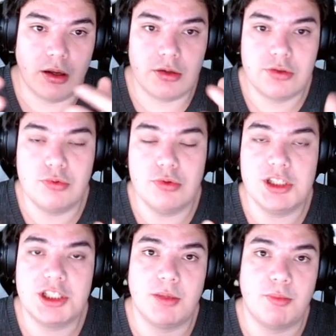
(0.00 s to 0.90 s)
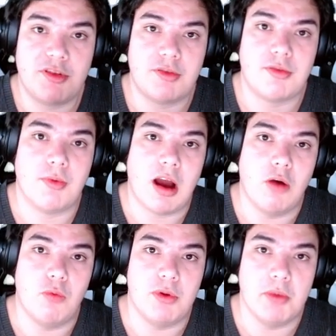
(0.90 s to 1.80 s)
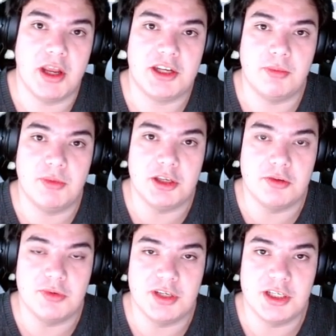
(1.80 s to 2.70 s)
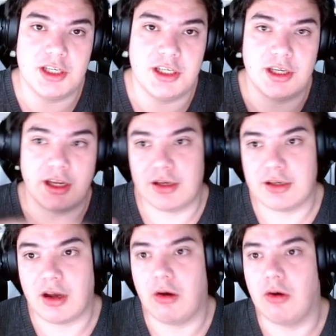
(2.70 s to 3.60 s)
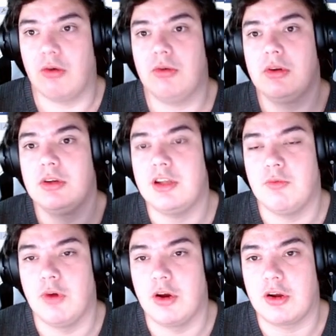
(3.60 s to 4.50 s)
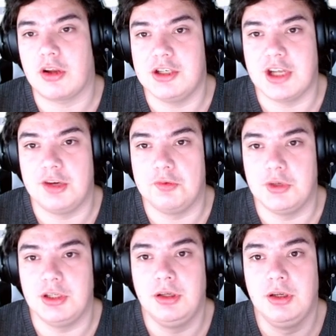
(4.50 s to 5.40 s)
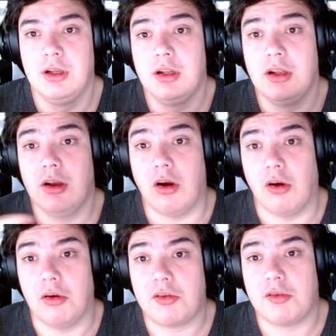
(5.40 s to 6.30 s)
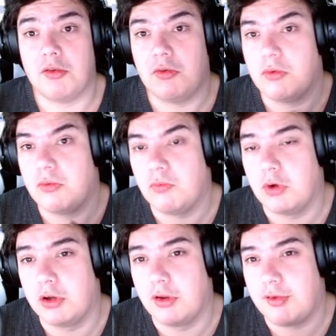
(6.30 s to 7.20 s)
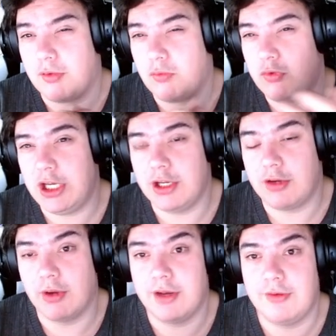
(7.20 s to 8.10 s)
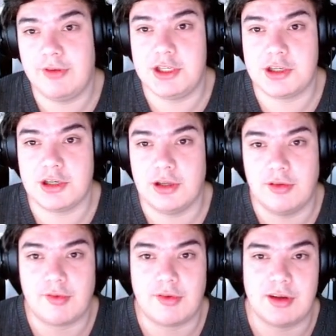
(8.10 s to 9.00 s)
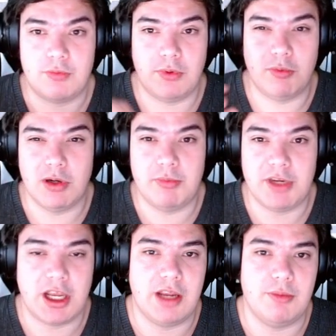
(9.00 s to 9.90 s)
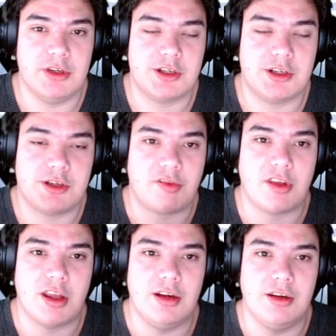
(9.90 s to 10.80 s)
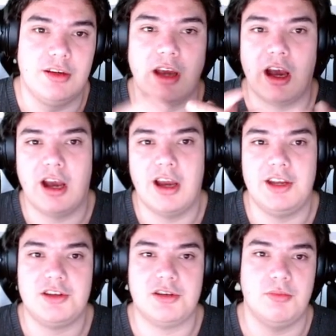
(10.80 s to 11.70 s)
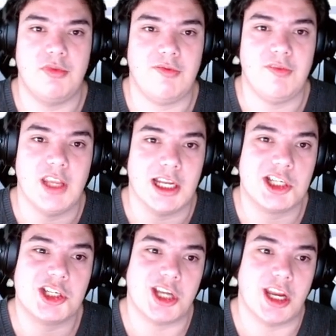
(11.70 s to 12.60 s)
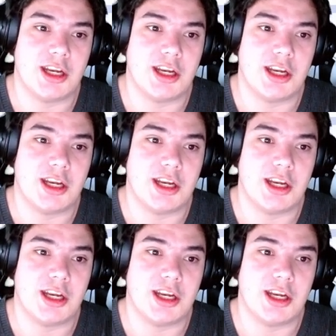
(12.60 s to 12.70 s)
tooltips, how we made them in Unity and how they work in general. Also, what is a really great feature is that we will be able to send items via chat.